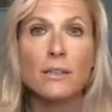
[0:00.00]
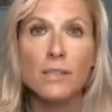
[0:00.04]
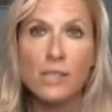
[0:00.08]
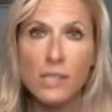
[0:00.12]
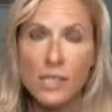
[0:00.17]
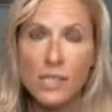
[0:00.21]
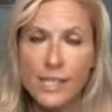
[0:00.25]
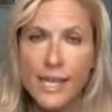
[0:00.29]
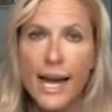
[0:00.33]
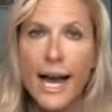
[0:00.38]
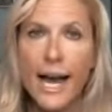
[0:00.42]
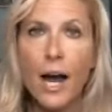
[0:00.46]

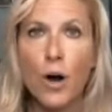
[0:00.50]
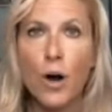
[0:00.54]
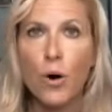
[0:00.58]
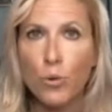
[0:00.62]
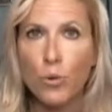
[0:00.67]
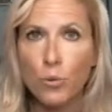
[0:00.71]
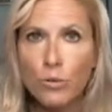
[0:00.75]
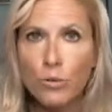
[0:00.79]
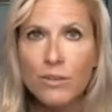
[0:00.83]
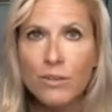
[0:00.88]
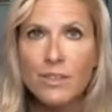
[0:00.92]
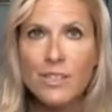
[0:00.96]

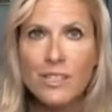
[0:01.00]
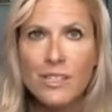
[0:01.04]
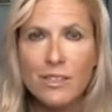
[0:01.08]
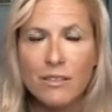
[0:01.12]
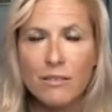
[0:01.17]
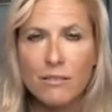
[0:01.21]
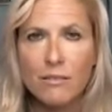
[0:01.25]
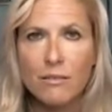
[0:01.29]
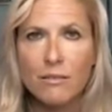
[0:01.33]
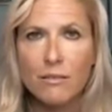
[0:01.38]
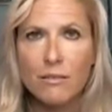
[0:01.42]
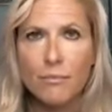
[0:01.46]
sound
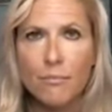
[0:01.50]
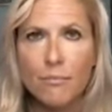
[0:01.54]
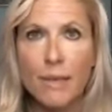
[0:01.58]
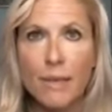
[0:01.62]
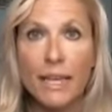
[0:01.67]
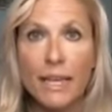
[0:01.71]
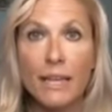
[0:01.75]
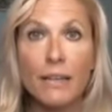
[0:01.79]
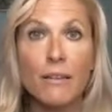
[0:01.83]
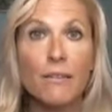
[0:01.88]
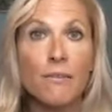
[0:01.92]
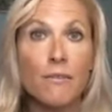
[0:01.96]

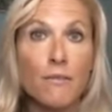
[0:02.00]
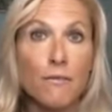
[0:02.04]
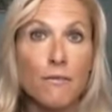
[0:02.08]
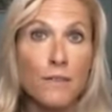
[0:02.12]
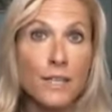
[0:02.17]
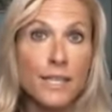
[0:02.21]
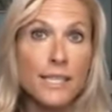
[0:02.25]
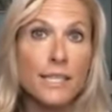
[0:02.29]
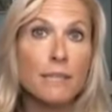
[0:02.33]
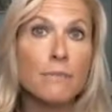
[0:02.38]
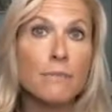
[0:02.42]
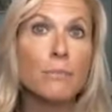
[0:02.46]
made
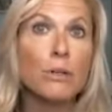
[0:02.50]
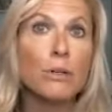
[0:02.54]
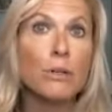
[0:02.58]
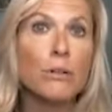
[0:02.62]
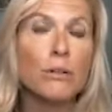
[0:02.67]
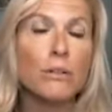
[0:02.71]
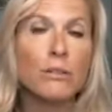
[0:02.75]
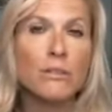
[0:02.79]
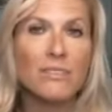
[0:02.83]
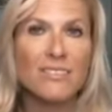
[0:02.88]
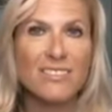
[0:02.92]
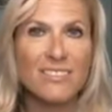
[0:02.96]

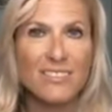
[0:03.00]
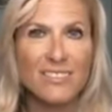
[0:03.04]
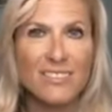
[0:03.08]
visible.